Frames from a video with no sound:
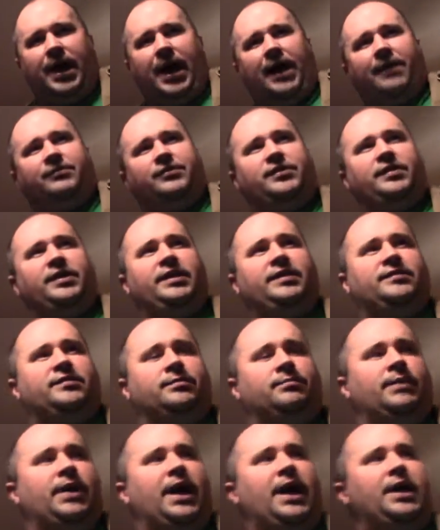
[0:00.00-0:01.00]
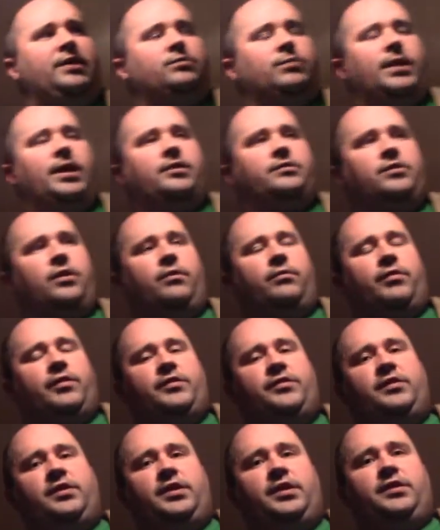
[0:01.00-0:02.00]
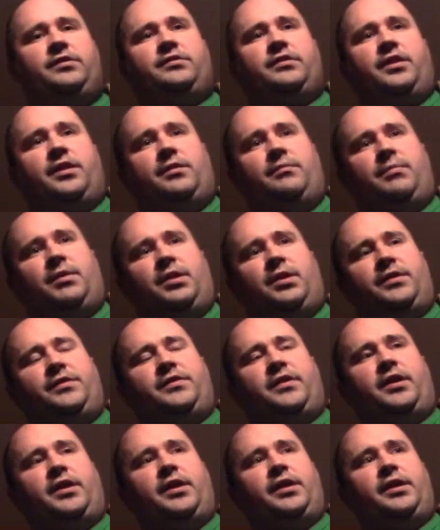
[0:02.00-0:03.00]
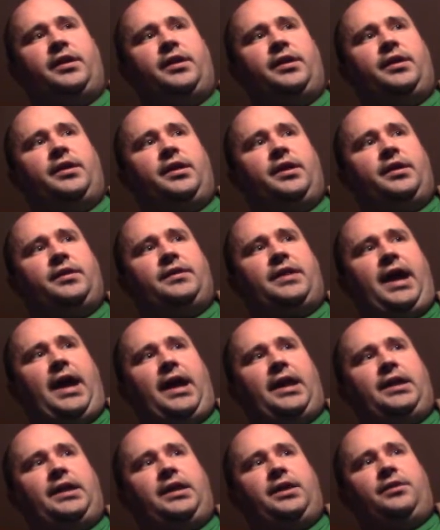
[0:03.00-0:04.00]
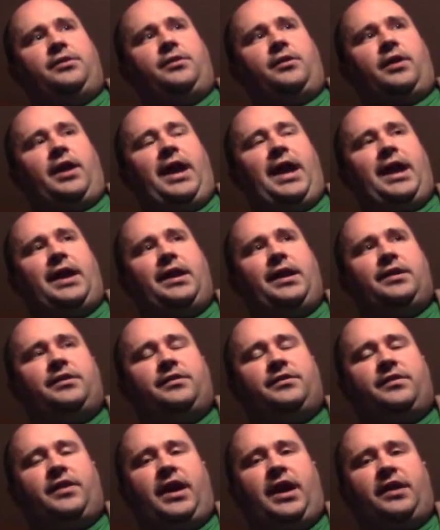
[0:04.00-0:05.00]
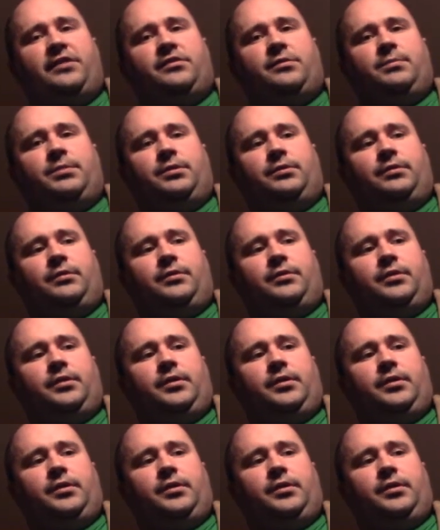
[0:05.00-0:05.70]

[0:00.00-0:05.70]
I've seen some guys when I was overseas and in the military that either had a detachable